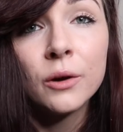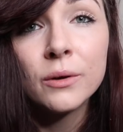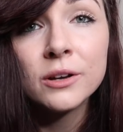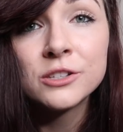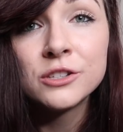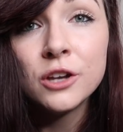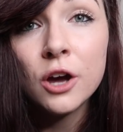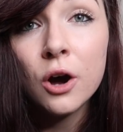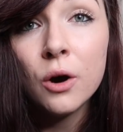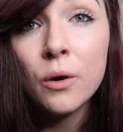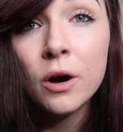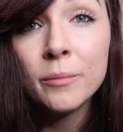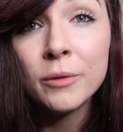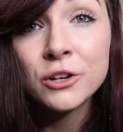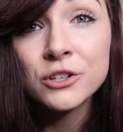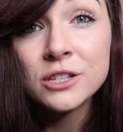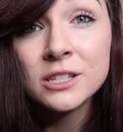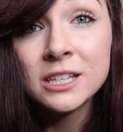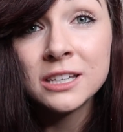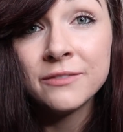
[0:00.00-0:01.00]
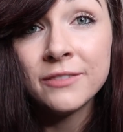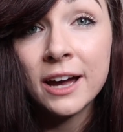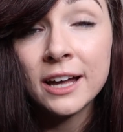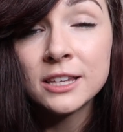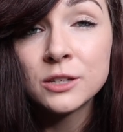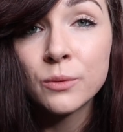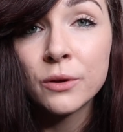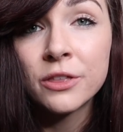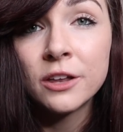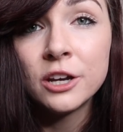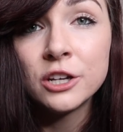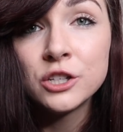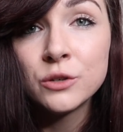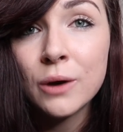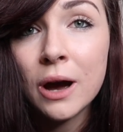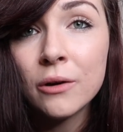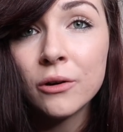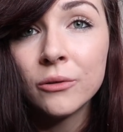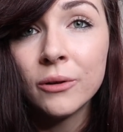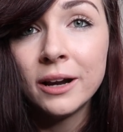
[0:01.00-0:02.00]
There was no emergency vets within a
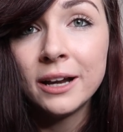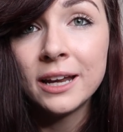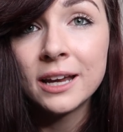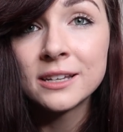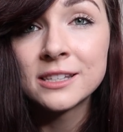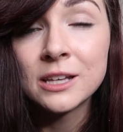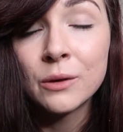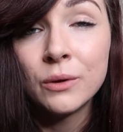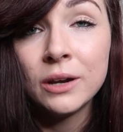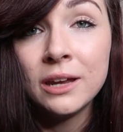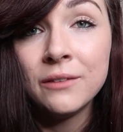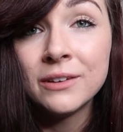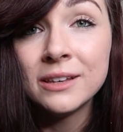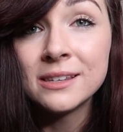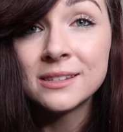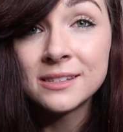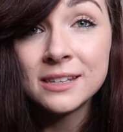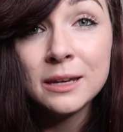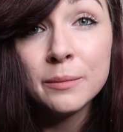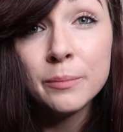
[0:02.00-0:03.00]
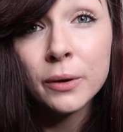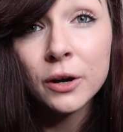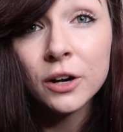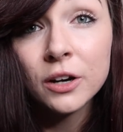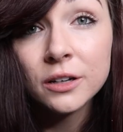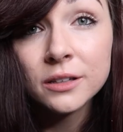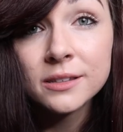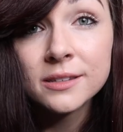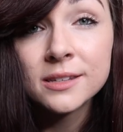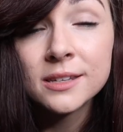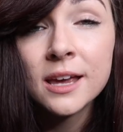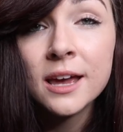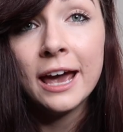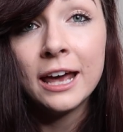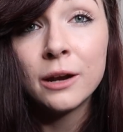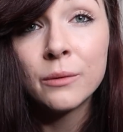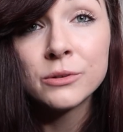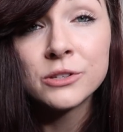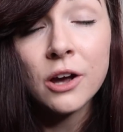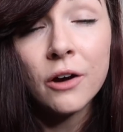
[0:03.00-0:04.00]
2-hour radius that would even see birds,
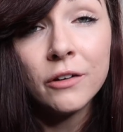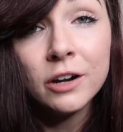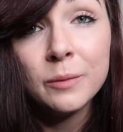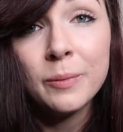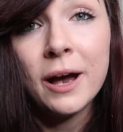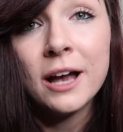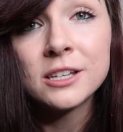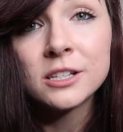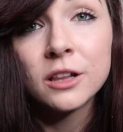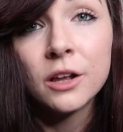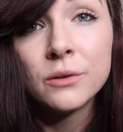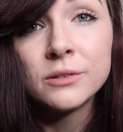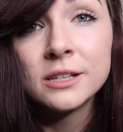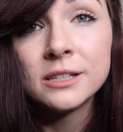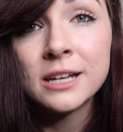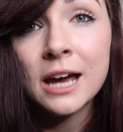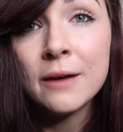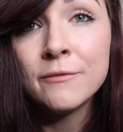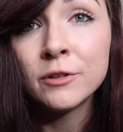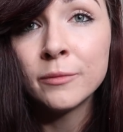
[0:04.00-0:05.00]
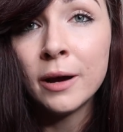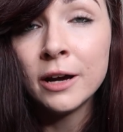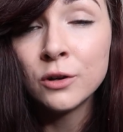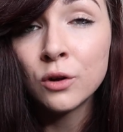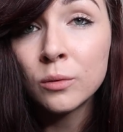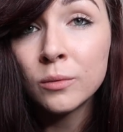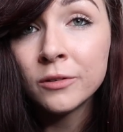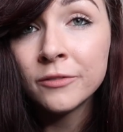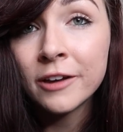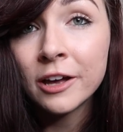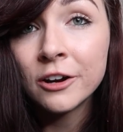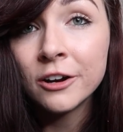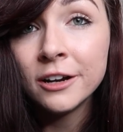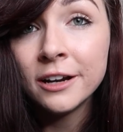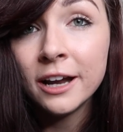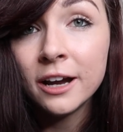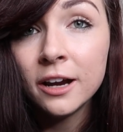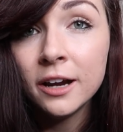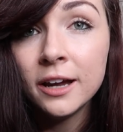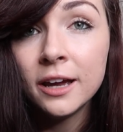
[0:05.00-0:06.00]
and it was already past closing time for my normal
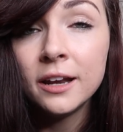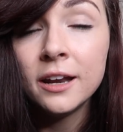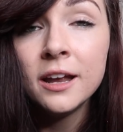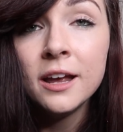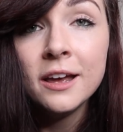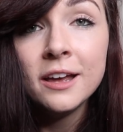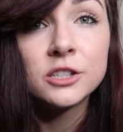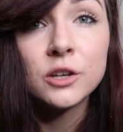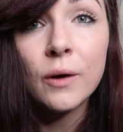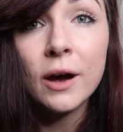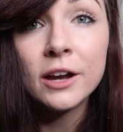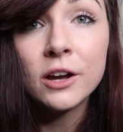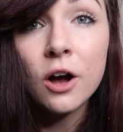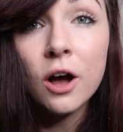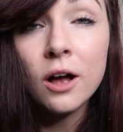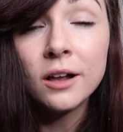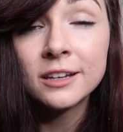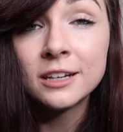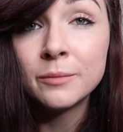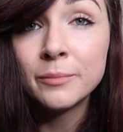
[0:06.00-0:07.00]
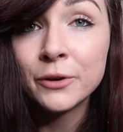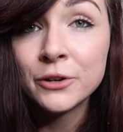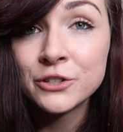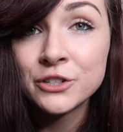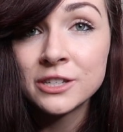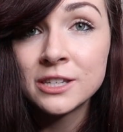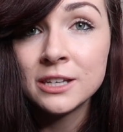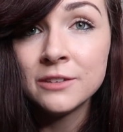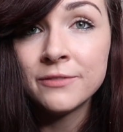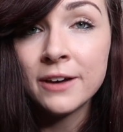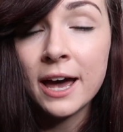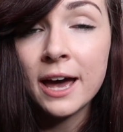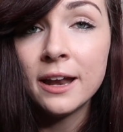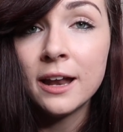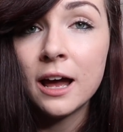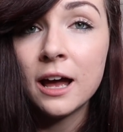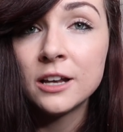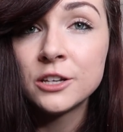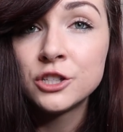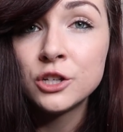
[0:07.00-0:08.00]
veterinarian, so I called an emergency
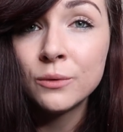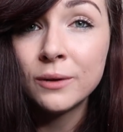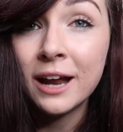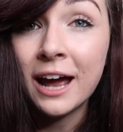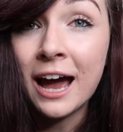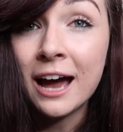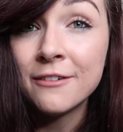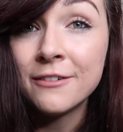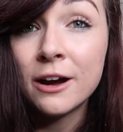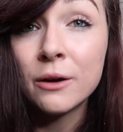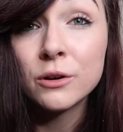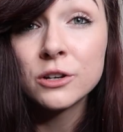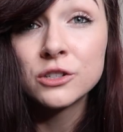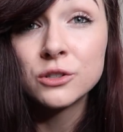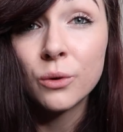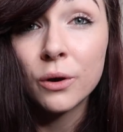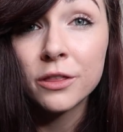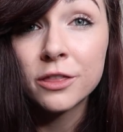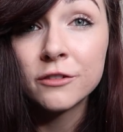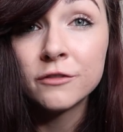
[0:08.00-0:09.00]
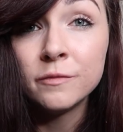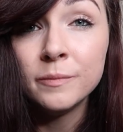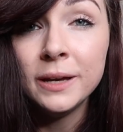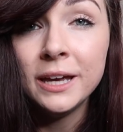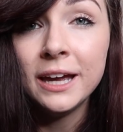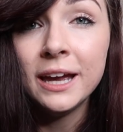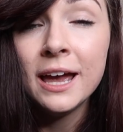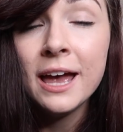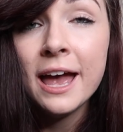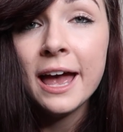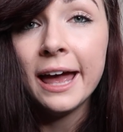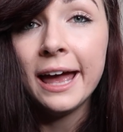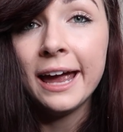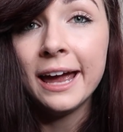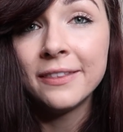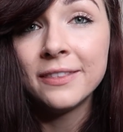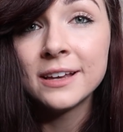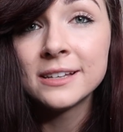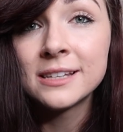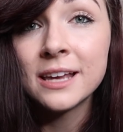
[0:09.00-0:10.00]
vet 2.5 hours north of me,
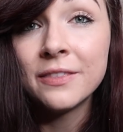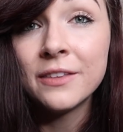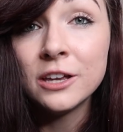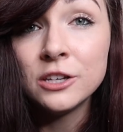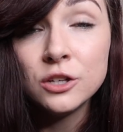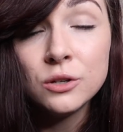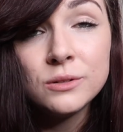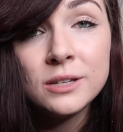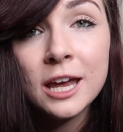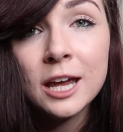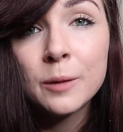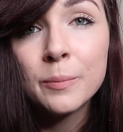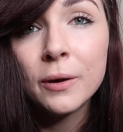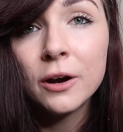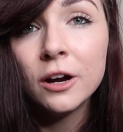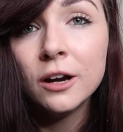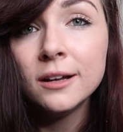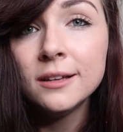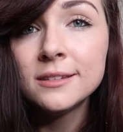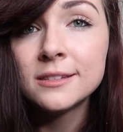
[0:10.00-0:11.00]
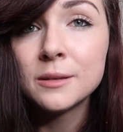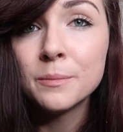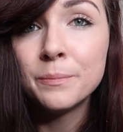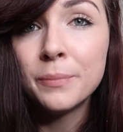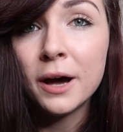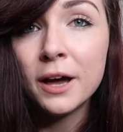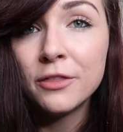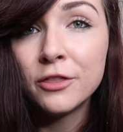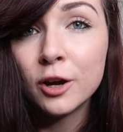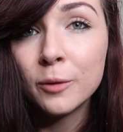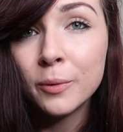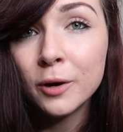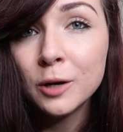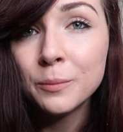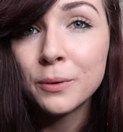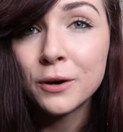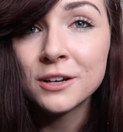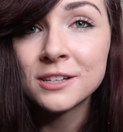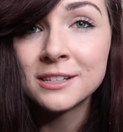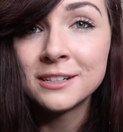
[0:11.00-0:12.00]
and they said they do take birds, but their
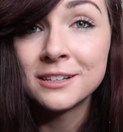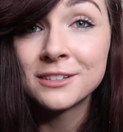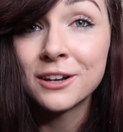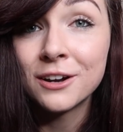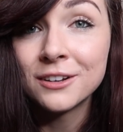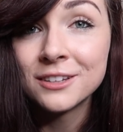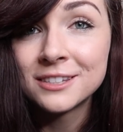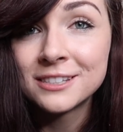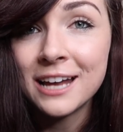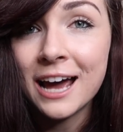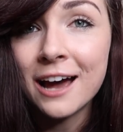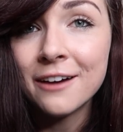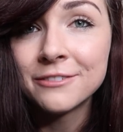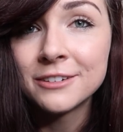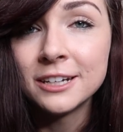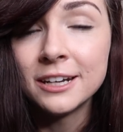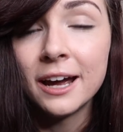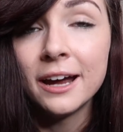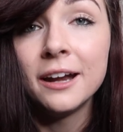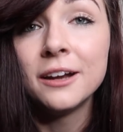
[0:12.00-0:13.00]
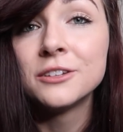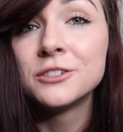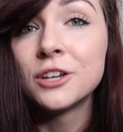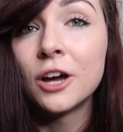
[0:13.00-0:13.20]
bird person isn't on staff tonight.